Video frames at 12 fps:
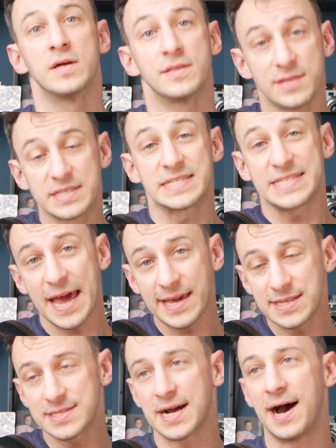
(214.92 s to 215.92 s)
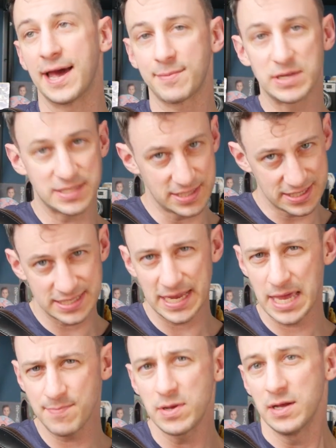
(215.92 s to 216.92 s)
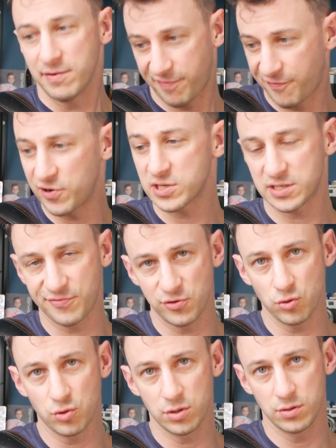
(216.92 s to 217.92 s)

The second time, it's the same first few